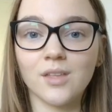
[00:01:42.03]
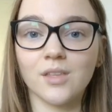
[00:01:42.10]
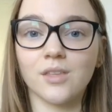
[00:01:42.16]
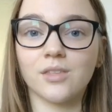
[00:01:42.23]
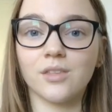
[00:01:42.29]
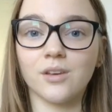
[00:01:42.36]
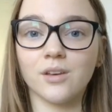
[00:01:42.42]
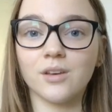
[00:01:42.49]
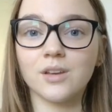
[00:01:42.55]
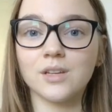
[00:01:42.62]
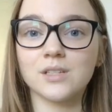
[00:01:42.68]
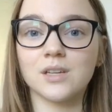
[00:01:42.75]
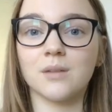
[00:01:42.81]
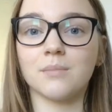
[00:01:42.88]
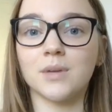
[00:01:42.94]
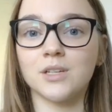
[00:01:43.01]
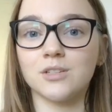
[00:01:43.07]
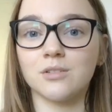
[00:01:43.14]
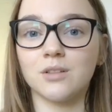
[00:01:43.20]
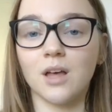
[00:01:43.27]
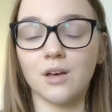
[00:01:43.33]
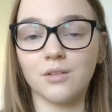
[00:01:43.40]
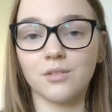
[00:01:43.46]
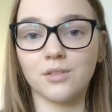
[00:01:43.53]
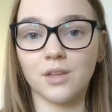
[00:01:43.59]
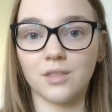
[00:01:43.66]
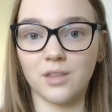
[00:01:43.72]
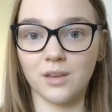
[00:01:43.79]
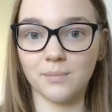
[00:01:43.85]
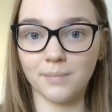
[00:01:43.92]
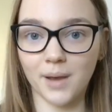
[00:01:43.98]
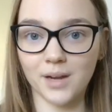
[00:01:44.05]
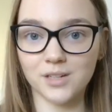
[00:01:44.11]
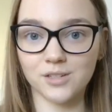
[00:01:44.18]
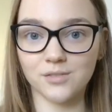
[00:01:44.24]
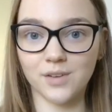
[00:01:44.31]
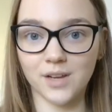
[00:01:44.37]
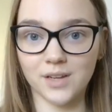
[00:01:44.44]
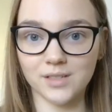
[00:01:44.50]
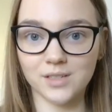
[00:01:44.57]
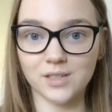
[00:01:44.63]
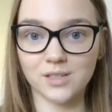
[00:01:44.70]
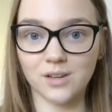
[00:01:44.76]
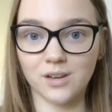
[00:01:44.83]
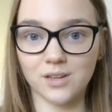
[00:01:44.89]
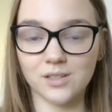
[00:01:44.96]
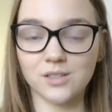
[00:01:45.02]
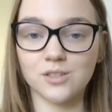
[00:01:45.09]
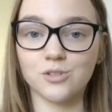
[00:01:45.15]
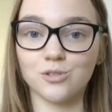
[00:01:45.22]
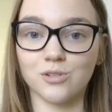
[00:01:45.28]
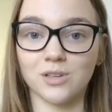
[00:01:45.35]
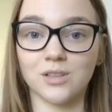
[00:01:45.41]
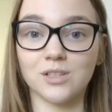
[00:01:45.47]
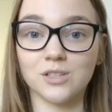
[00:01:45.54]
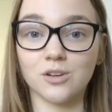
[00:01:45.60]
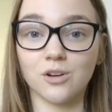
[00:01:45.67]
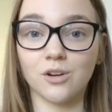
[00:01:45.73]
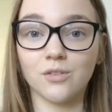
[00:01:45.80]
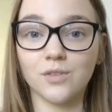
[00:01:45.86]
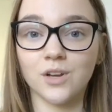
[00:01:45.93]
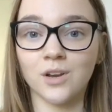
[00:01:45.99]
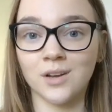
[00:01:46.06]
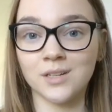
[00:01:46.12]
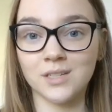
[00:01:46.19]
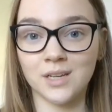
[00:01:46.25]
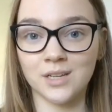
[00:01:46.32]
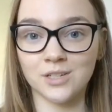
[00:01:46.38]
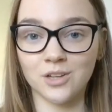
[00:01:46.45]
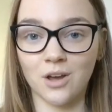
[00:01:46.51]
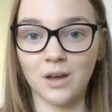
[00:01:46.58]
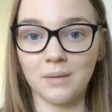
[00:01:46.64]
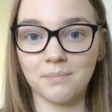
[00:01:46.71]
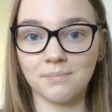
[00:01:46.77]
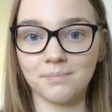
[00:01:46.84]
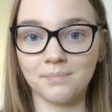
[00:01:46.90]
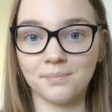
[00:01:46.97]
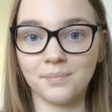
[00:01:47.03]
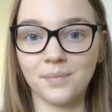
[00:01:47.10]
The third is our mental health and the impact of exercise during this COVID-19 time.